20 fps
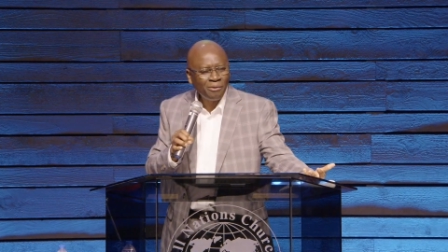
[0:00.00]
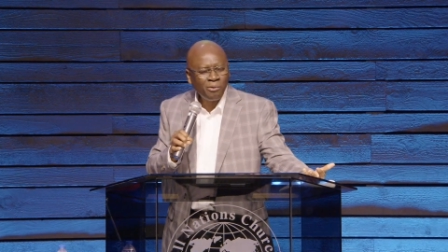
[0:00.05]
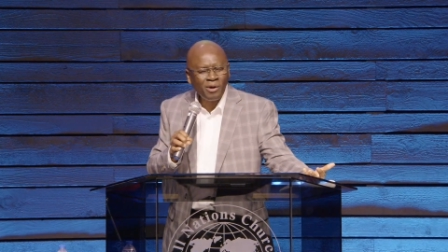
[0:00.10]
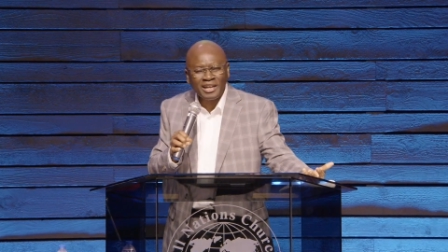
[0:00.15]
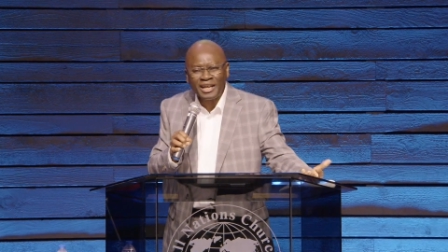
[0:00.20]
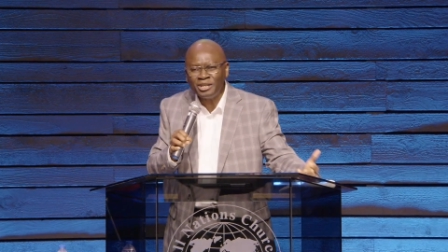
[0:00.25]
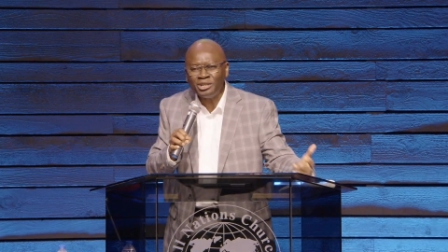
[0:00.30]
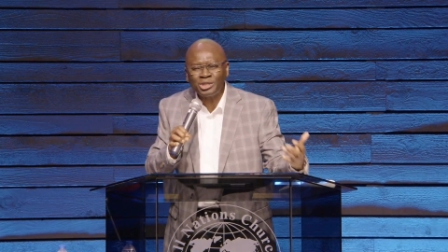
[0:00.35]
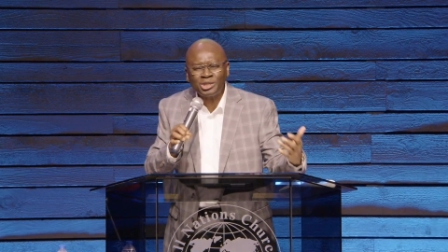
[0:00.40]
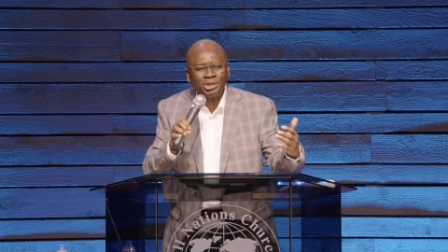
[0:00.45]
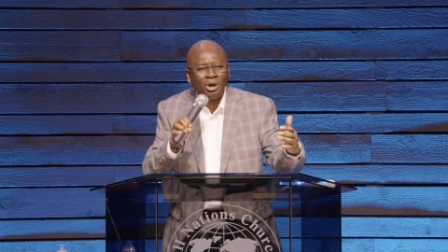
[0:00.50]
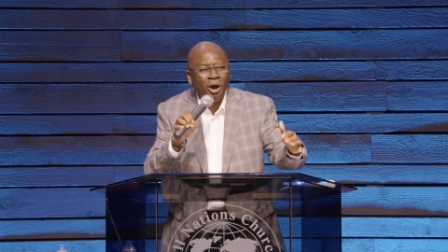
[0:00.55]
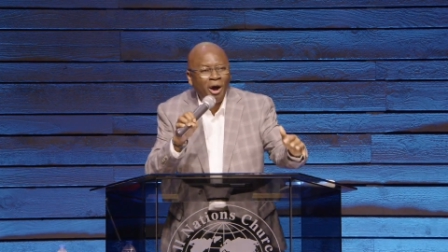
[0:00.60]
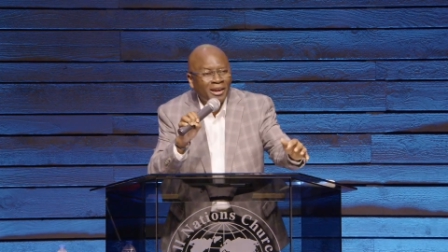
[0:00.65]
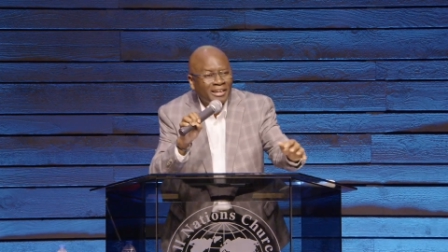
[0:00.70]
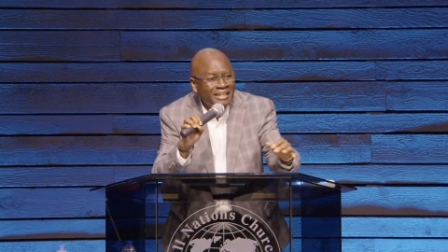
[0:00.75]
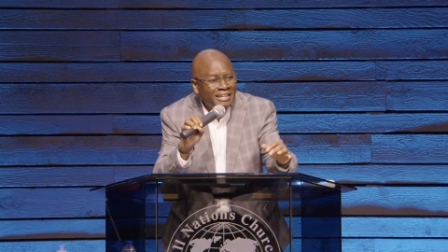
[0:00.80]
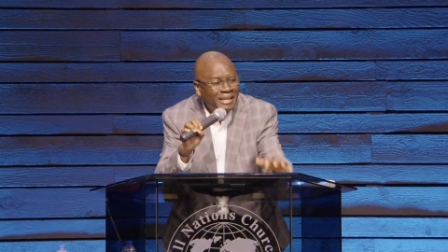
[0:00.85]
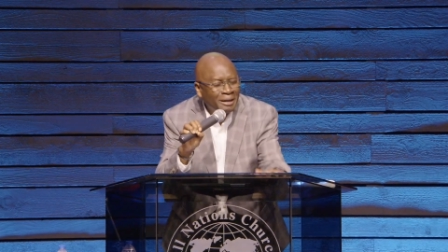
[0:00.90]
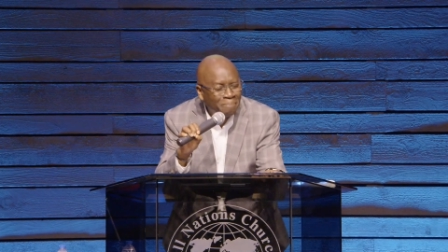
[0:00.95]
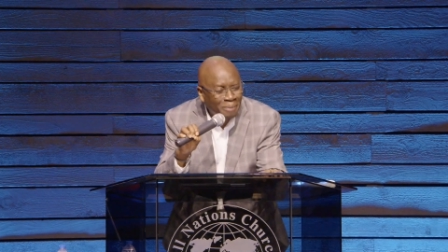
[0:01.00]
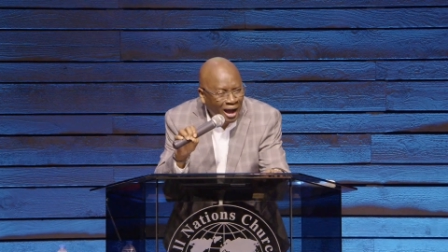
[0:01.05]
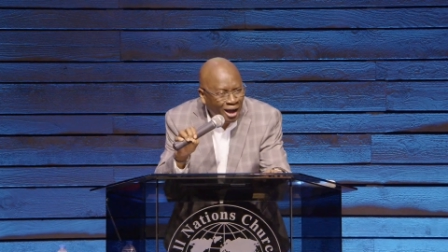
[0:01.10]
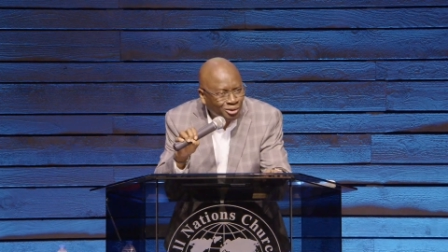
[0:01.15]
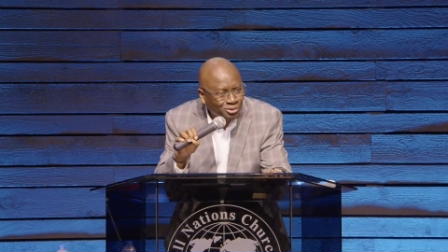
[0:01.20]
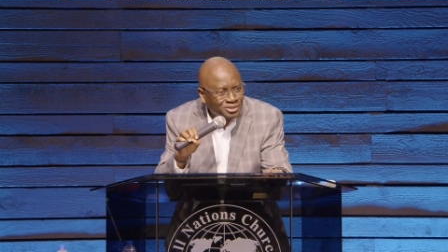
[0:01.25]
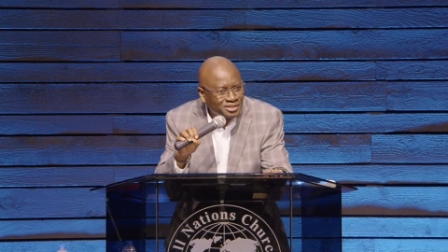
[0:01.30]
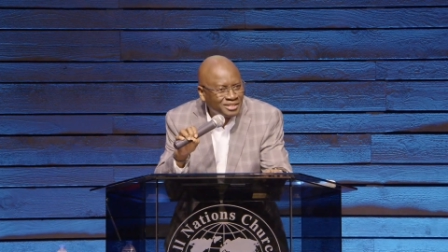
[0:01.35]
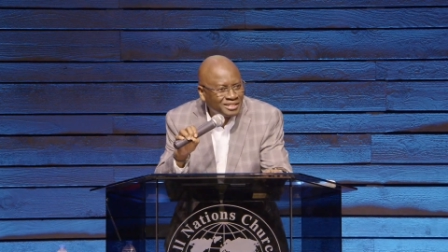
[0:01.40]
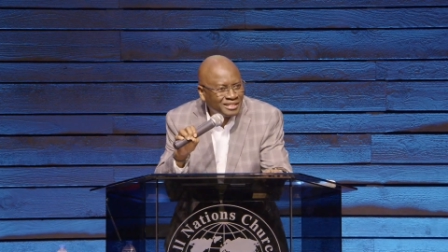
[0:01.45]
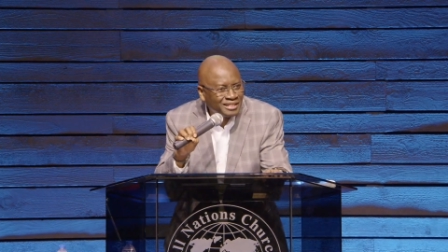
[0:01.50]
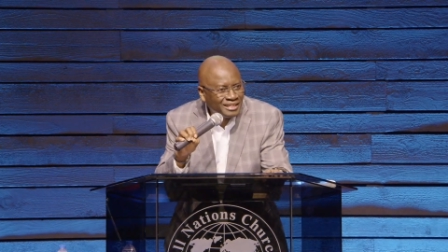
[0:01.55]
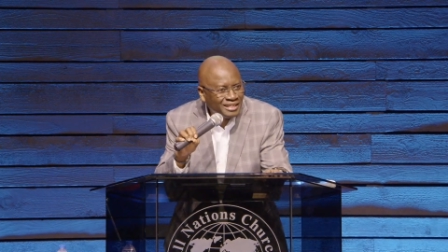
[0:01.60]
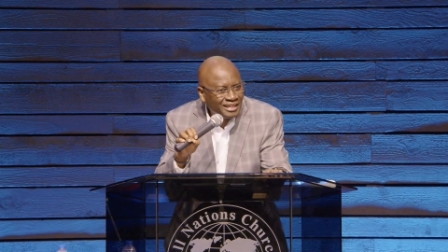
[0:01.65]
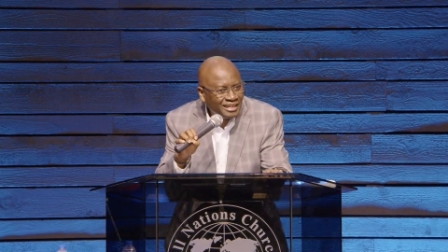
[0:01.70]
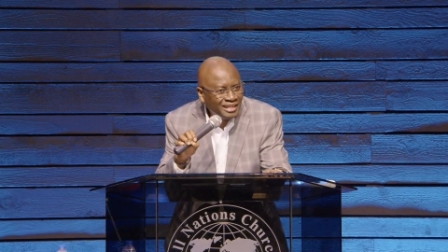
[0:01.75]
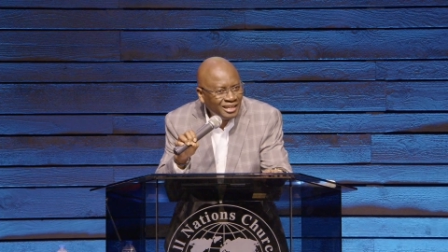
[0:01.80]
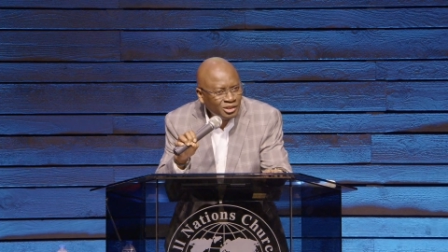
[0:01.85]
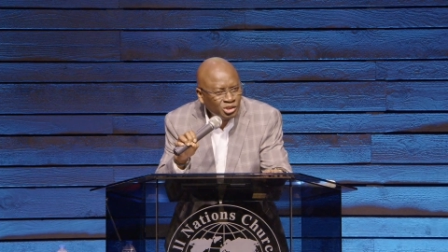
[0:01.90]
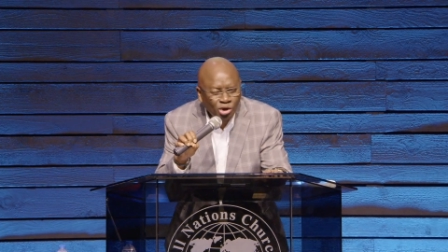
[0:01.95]
What are you talking about?
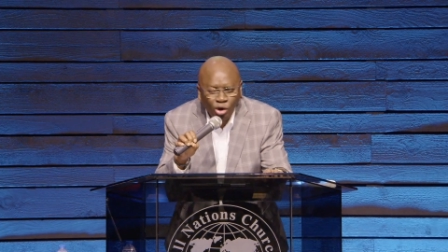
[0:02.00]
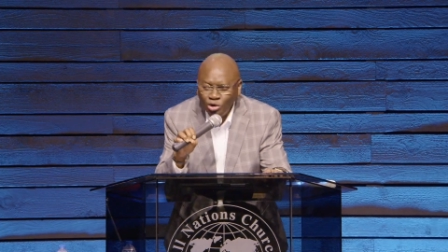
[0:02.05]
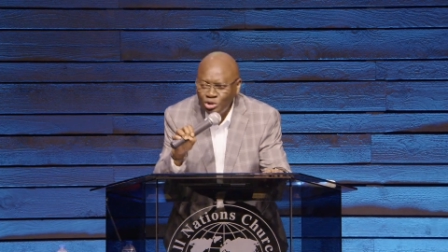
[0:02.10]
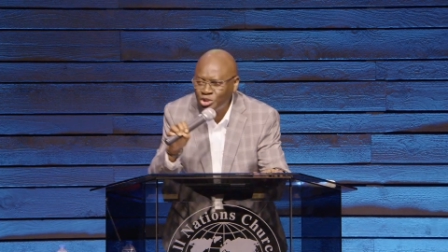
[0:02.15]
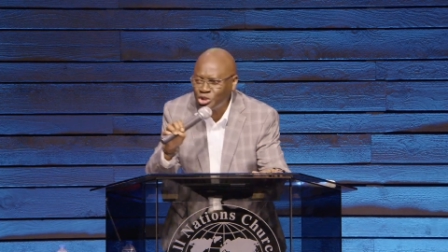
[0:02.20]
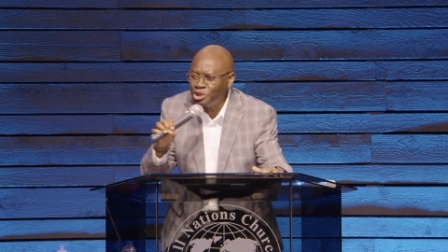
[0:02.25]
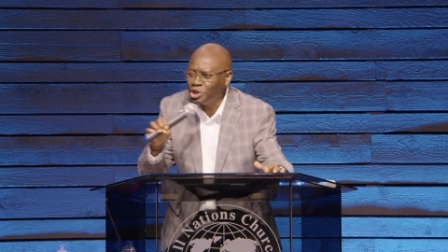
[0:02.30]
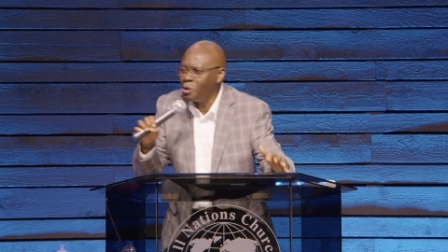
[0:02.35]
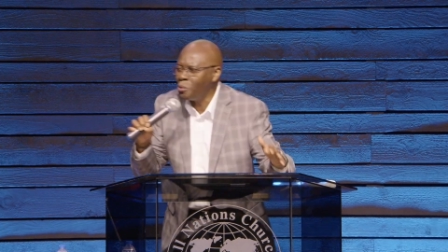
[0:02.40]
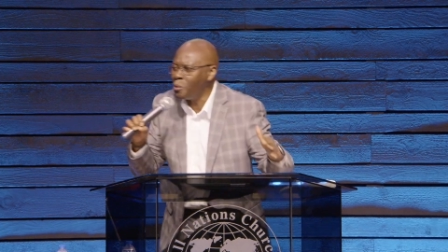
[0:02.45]
Don't you